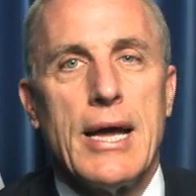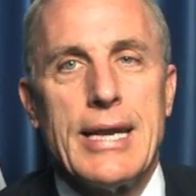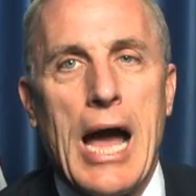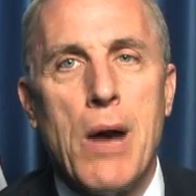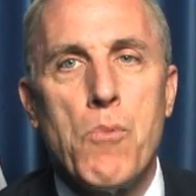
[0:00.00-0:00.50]

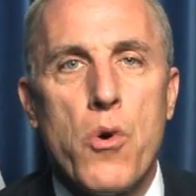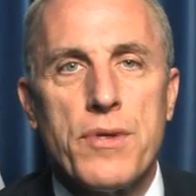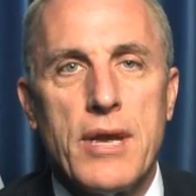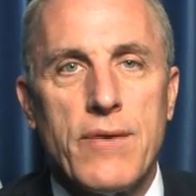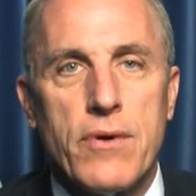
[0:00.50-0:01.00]
Now more
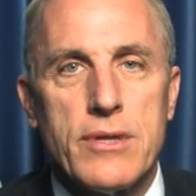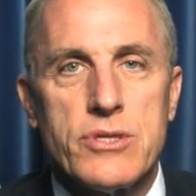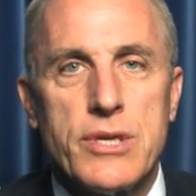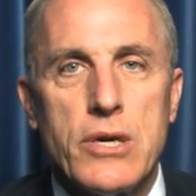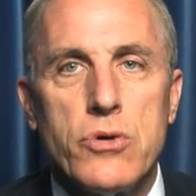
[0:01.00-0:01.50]
than ever, the
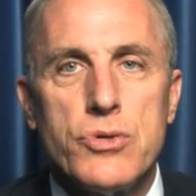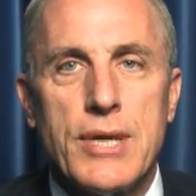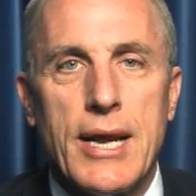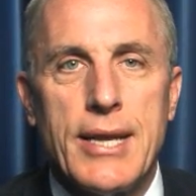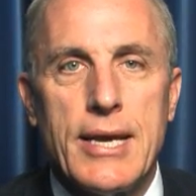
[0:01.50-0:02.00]
skills
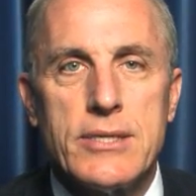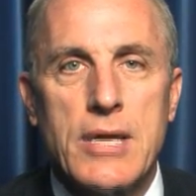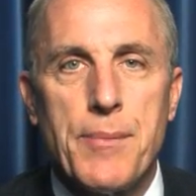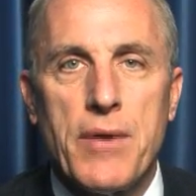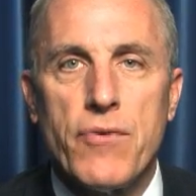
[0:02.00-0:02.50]
and ideas
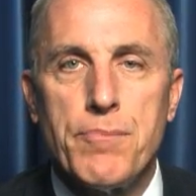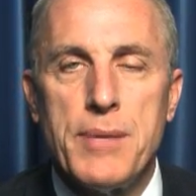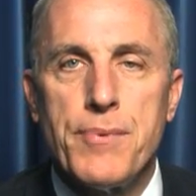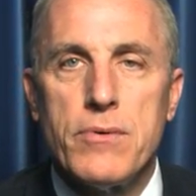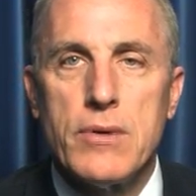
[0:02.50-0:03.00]
coming from
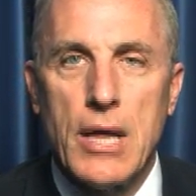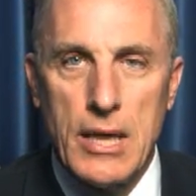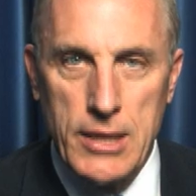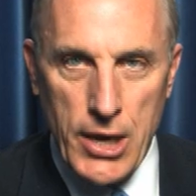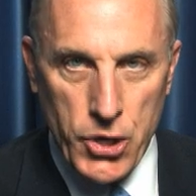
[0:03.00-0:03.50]
people
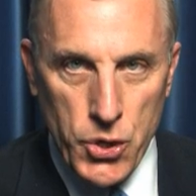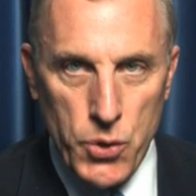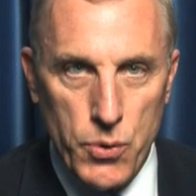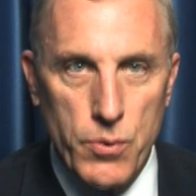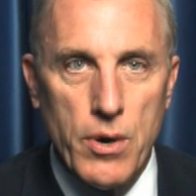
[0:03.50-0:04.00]
like
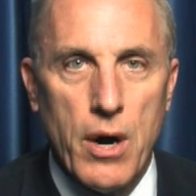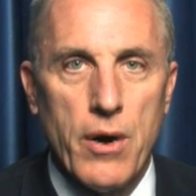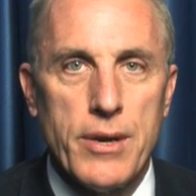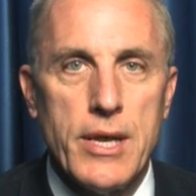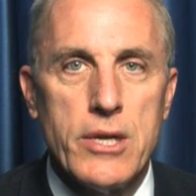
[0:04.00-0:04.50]
you
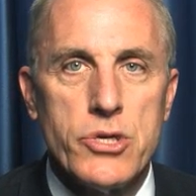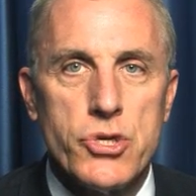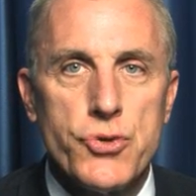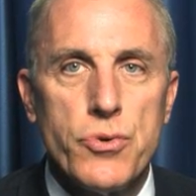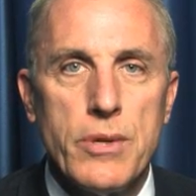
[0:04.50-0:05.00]
are needed to
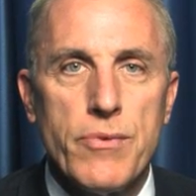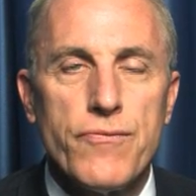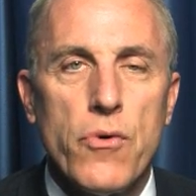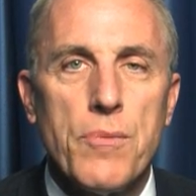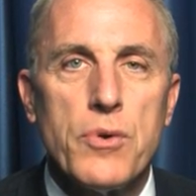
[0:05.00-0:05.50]
truly
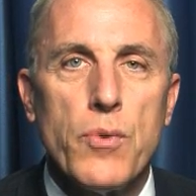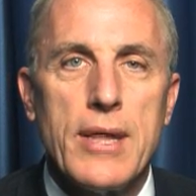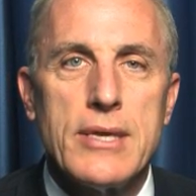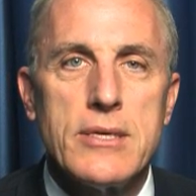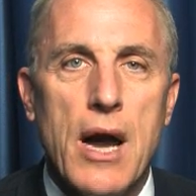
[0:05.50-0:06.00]
reform the way
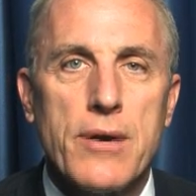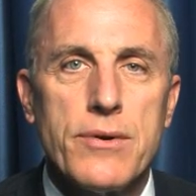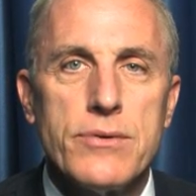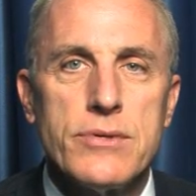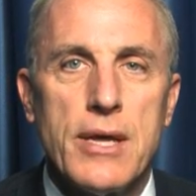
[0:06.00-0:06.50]
that
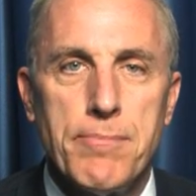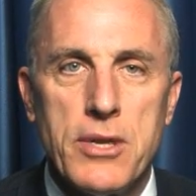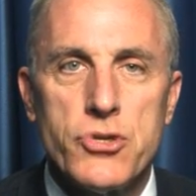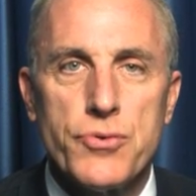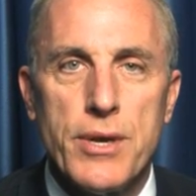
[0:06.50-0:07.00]
doctors,
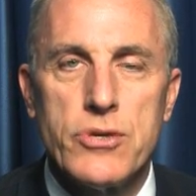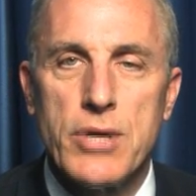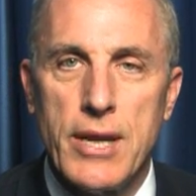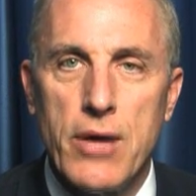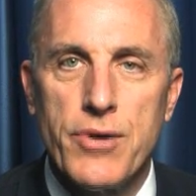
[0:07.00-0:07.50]
administrators,
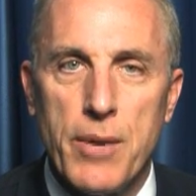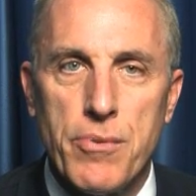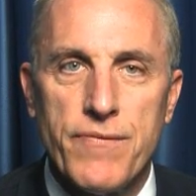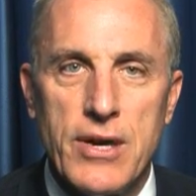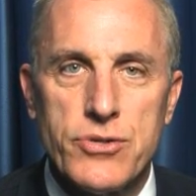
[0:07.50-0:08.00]
and healthcare
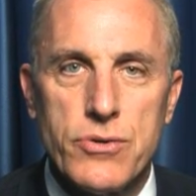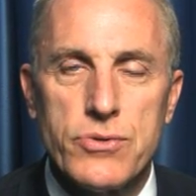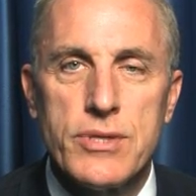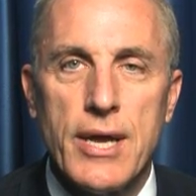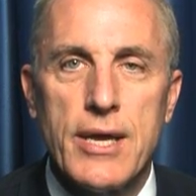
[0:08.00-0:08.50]

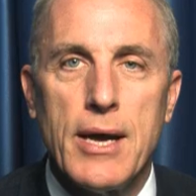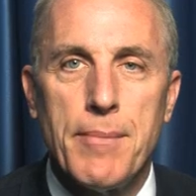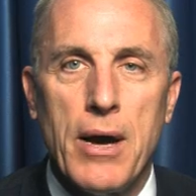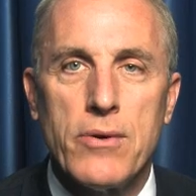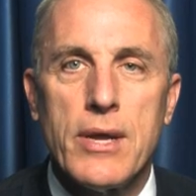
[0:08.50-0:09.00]
professionals think
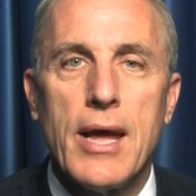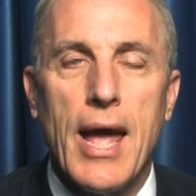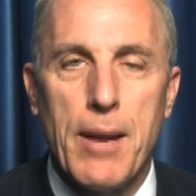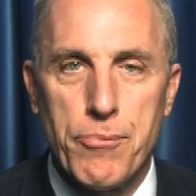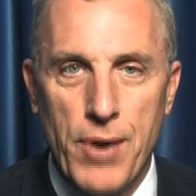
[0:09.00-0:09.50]
about
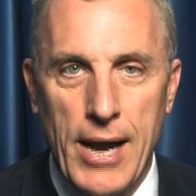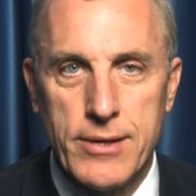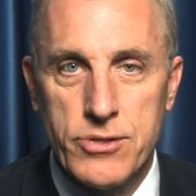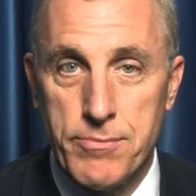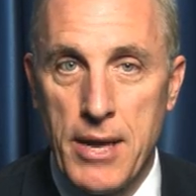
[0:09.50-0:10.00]
and
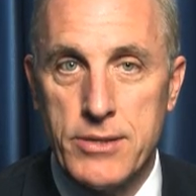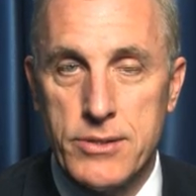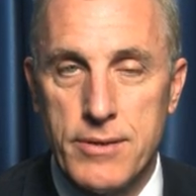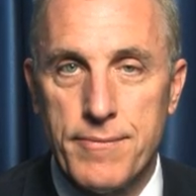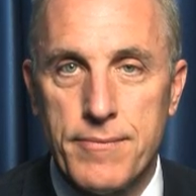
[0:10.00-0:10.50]
practice medicine.